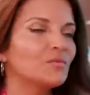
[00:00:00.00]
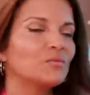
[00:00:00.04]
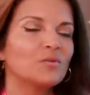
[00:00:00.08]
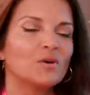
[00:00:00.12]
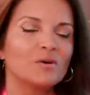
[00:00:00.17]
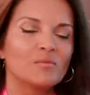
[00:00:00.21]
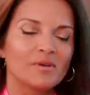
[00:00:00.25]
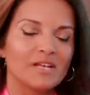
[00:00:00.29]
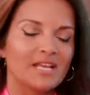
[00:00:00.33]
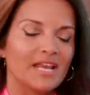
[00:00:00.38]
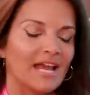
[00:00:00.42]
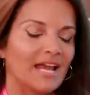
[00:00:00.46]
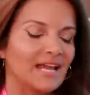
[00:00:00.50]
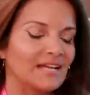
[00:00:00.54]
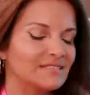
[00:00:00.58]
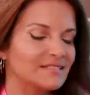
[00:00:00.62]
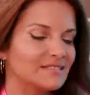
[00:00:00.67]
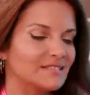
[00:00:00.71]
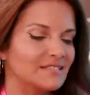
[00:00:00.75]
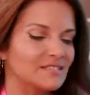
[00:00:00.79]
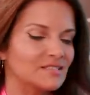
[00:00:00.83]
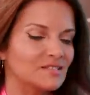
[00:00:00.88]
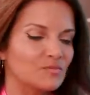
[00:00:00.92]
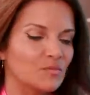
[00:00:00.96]
woman has
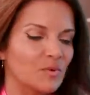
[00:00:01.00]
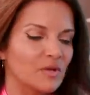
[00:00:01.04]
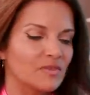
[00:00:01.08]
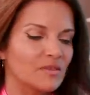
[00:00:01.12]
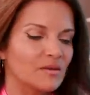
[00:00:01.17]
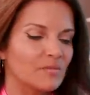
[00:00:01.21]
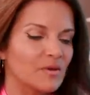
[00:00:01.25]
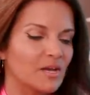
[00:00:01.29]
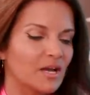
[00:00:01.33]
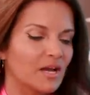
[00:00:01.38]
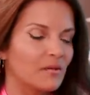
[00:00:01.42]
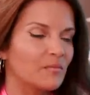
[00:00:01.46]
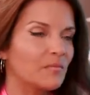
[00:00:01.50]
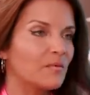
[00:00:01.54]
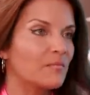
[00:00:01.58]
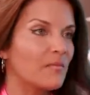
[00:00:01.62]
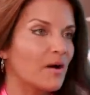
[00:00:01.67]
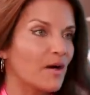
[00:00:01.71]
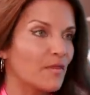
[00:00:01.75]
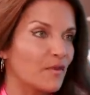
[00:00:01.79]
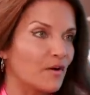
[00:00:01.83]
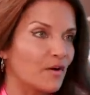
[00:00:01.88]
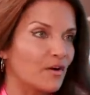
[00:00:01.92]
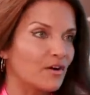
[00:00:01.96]
this when they become a
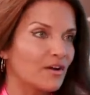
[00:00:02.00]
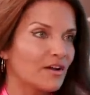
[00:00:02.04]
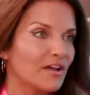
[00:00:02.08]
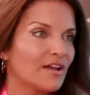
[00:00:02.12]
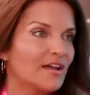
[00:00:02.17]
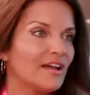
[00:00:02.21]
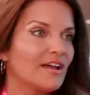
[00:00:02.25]
mother,